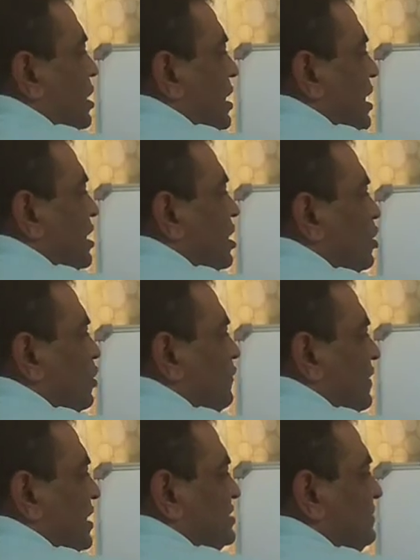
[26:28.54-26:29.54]
angle
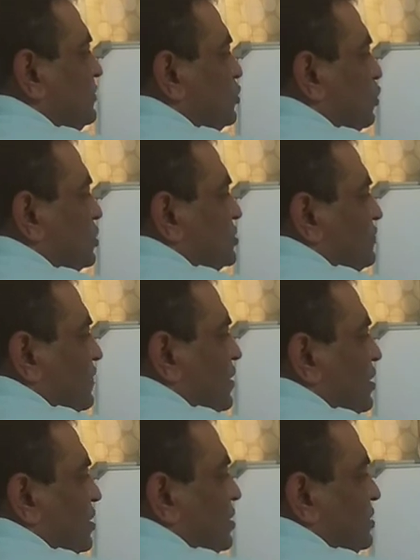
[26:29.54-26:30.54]
of asymptotes
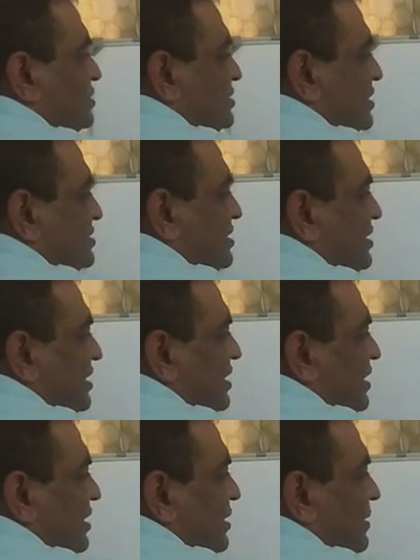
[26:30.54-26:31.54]
were 60
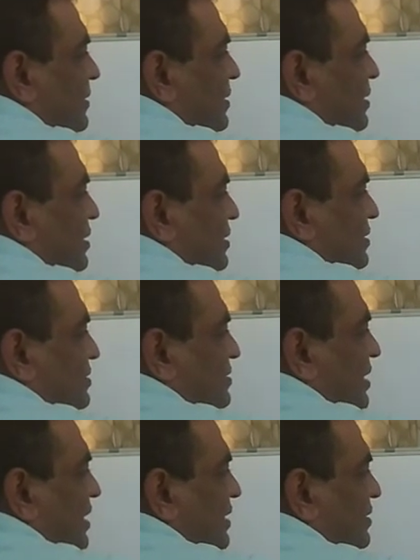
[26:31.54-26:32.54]
degree,
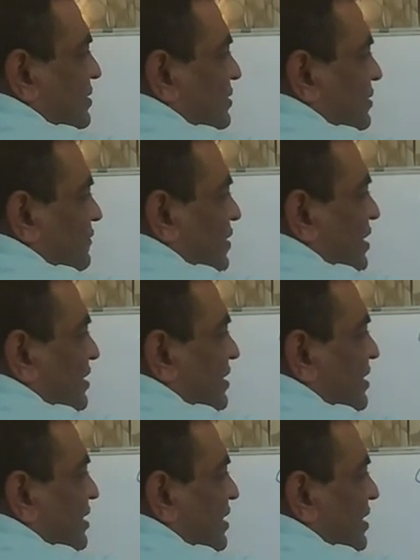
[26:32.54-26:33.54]
then
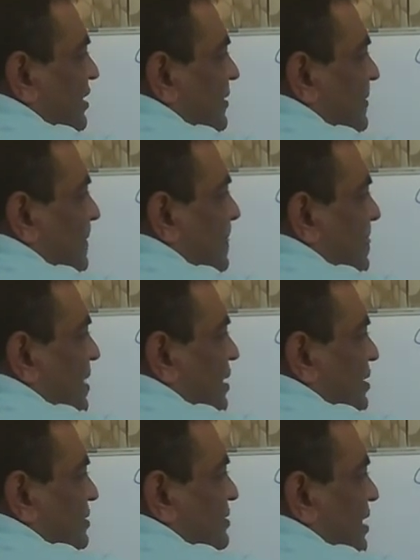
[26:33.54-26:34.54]
180 degree,
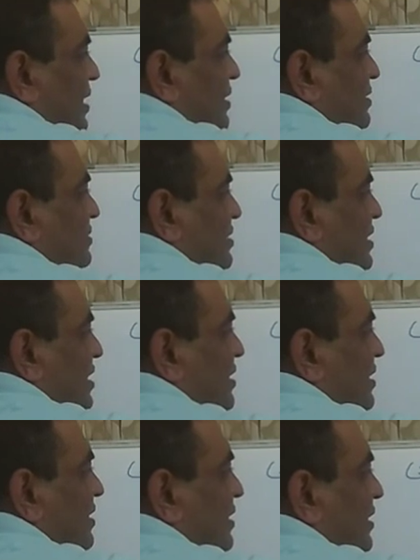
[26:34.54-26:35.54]
then
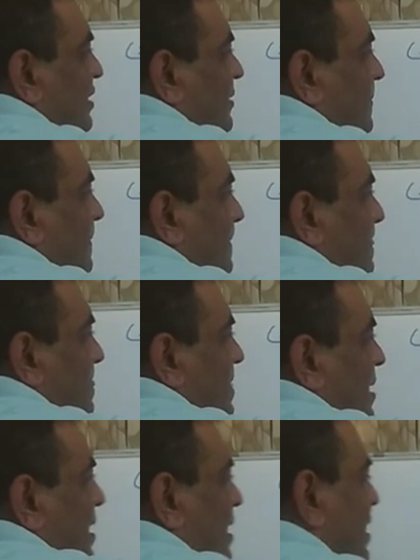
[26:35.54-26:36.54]
300 degree,
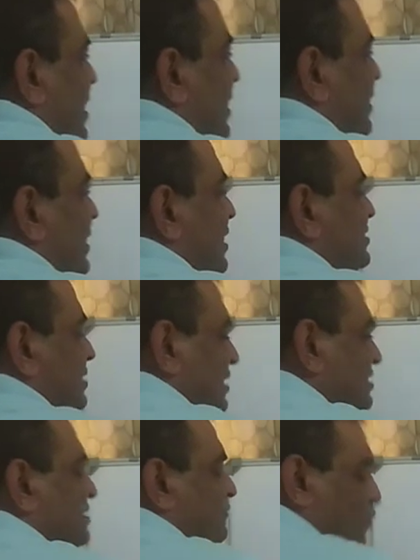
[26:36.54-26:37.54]
and
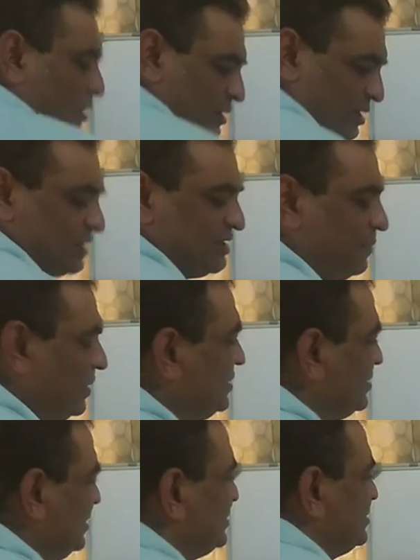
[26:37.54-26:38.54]
let's say for example
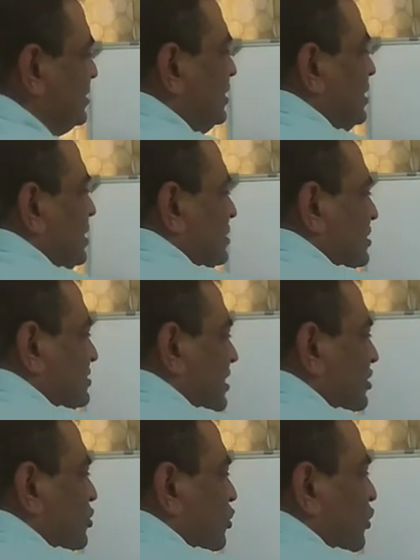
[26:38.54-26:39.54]
in this the
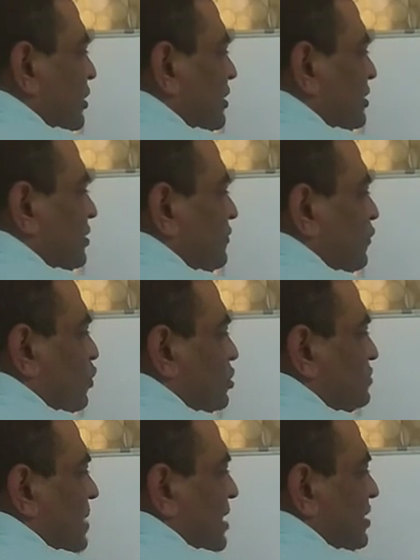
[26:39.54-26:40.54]
centroid
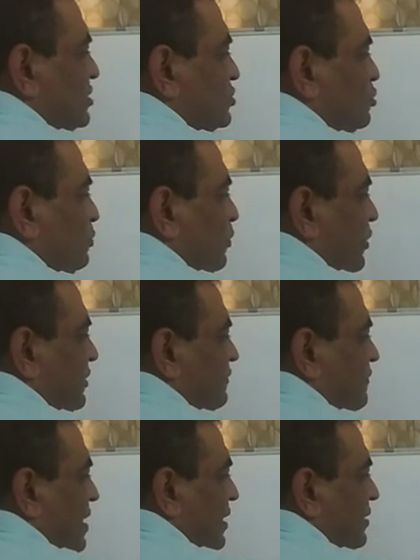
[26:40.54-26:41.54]
was minus
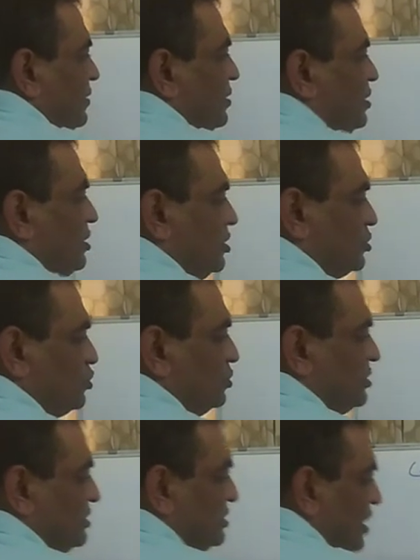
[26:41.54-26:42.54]
2.5. So
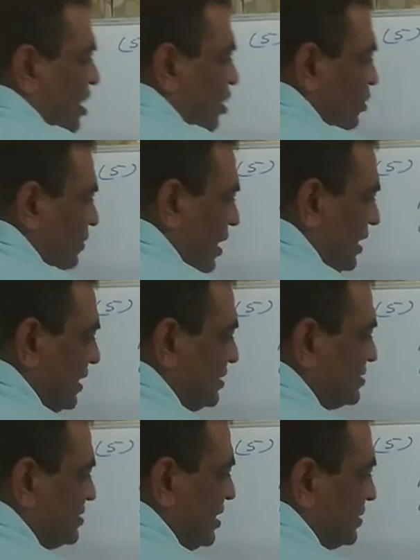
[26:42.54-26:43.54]
this is how I can
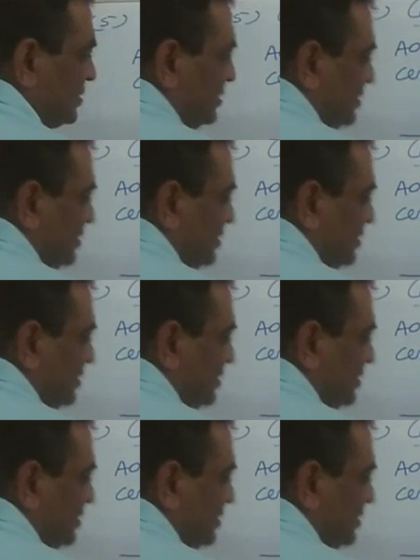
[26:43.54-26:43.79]
start.